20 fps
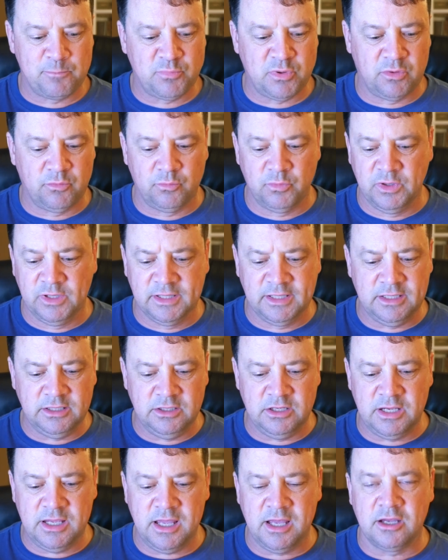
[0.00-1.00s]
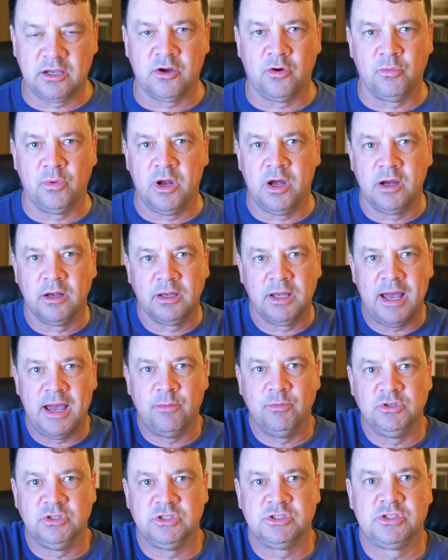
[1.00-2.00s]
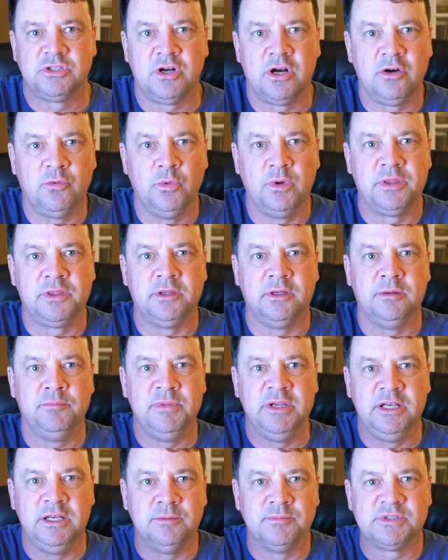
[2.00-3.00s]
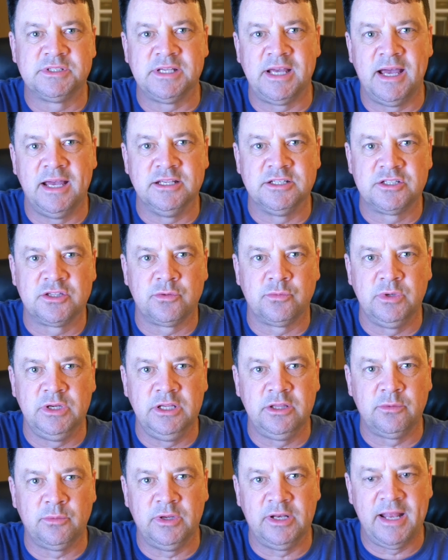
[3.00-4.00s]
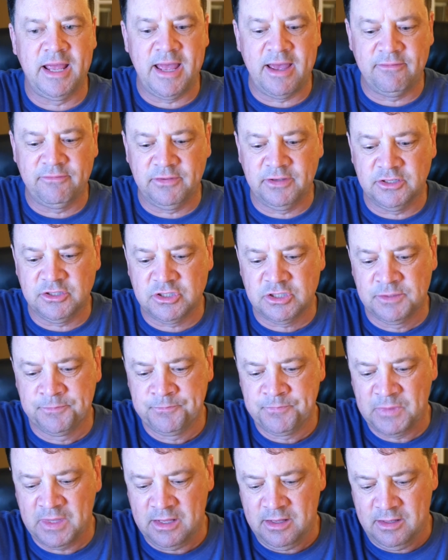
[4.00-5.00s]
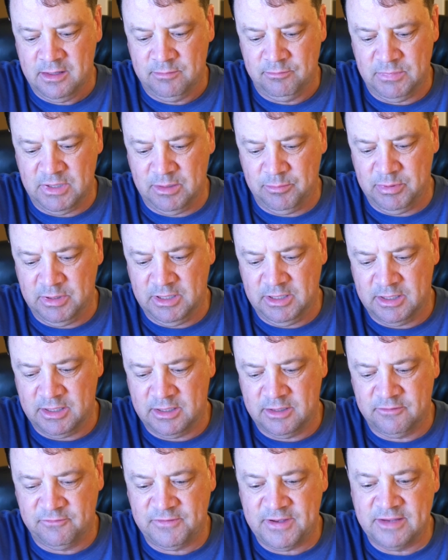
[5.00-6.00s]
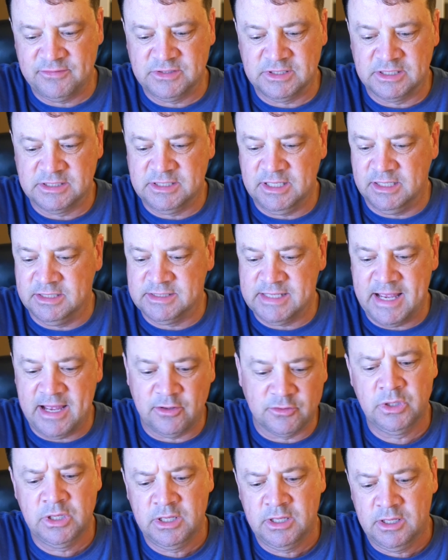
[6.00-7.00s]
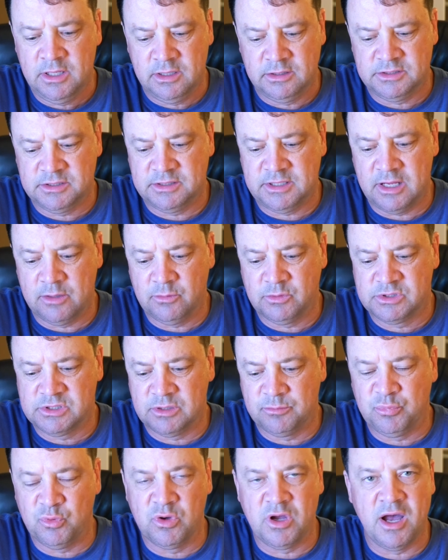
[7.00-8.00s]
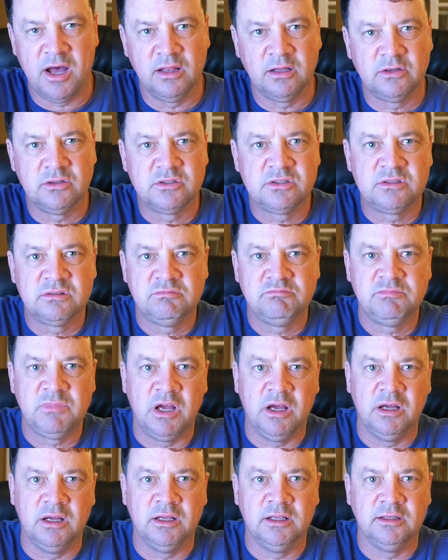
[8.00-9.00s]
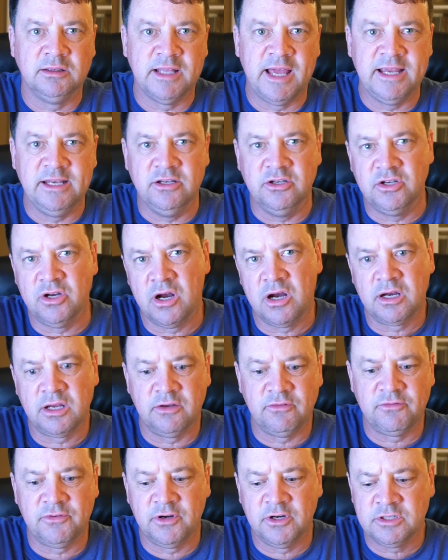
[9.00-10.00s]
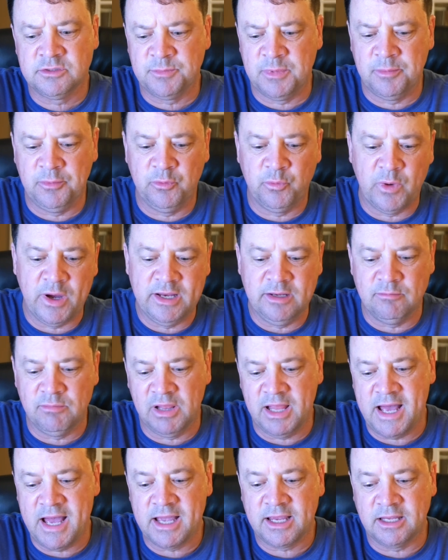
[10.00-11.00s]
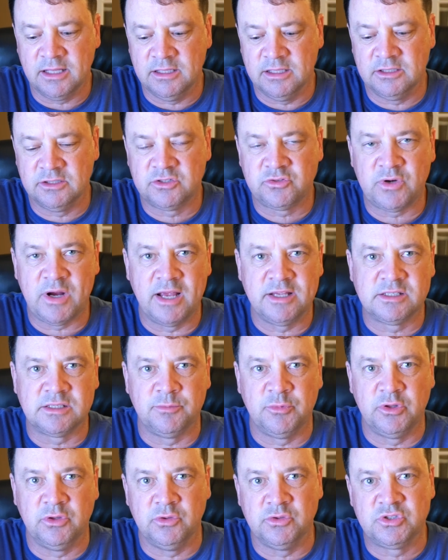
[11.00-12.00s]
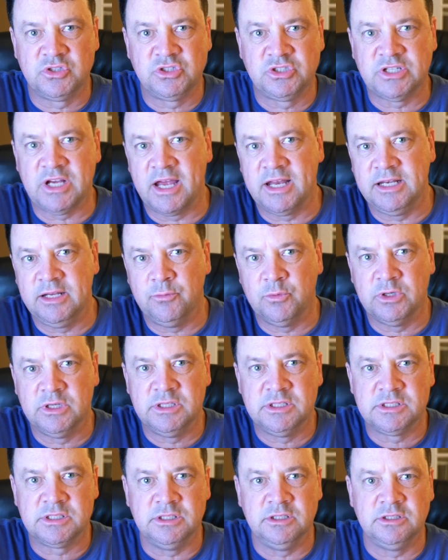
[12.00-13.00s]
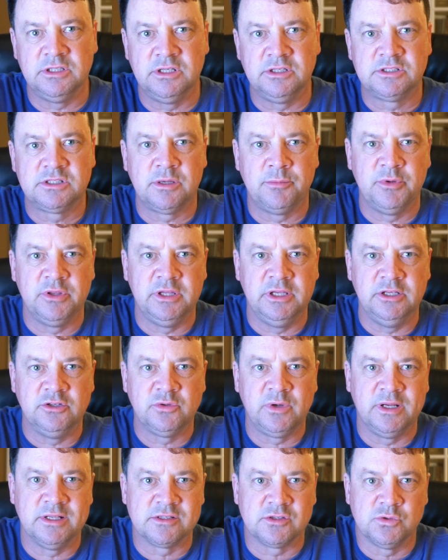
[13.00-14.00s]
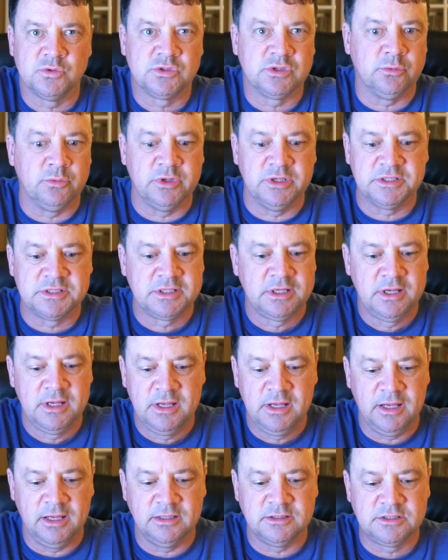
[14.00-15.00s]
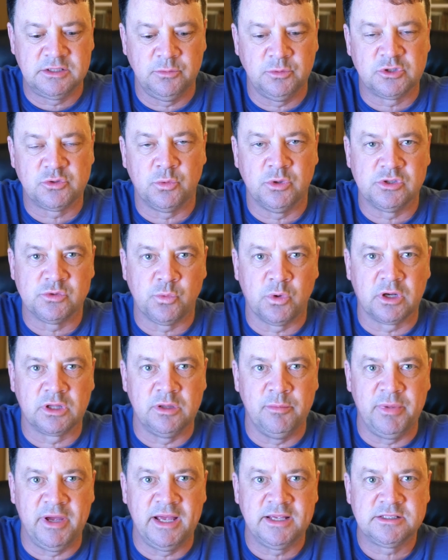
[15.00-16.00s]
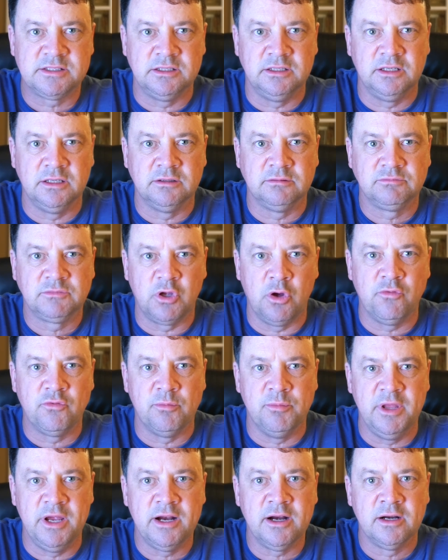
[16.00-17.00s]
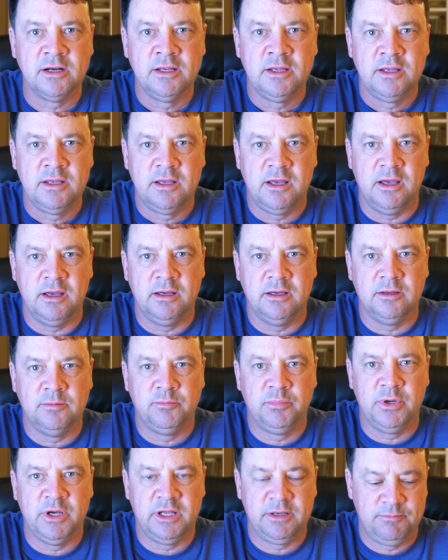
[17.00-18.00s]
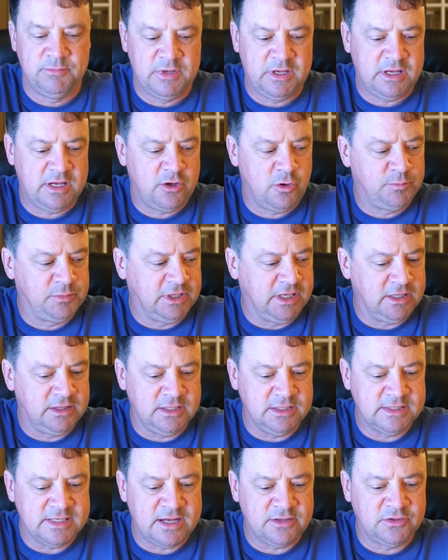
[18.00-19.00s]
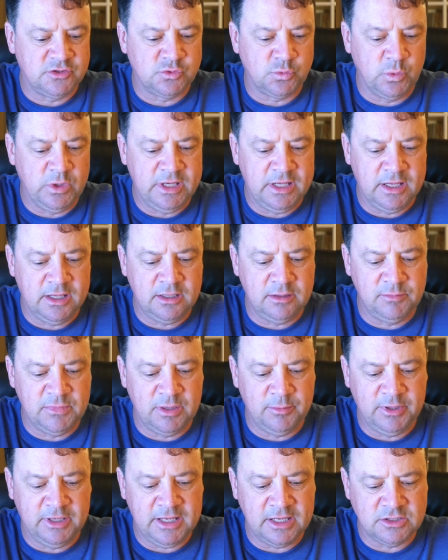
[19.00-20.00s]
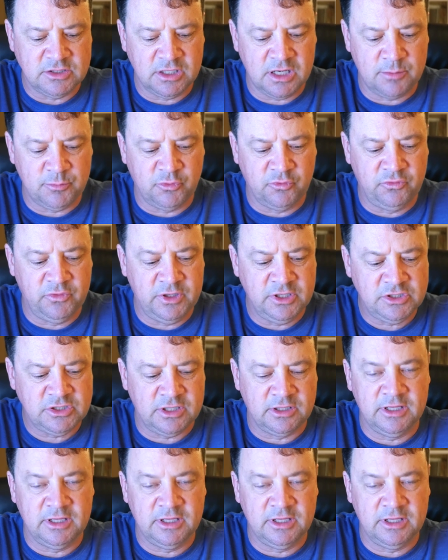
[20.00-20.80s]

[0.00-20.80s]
But really, you can't go wrong. I would just start with a medium size, 3, 3.5 inch, maybe 5/16 ounce. Stay with simple colors, light and dark at first, maybe white and black, and then try some of those shiny ones and then some of the translucent ones and see which ones work the best and go from there. But I hope to get these out this weekend and maybe catch a couple fish.